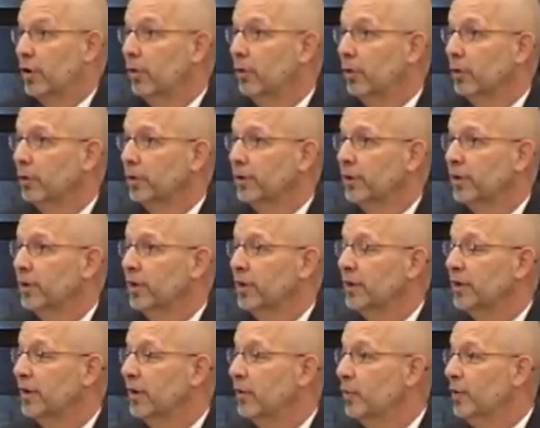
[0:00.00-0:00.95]
told
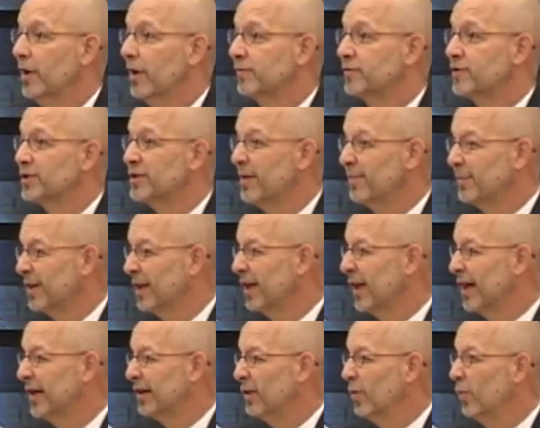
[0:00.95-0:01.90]
that we have something
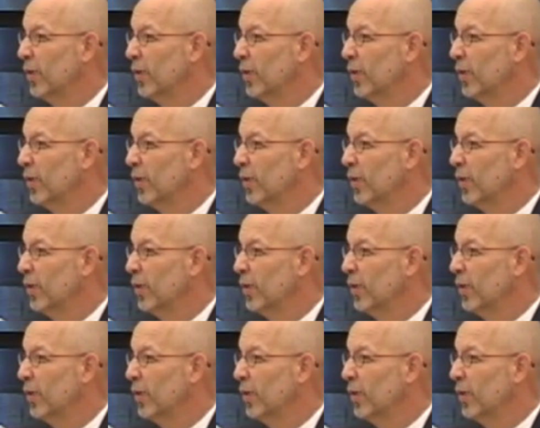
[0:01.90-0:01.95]
like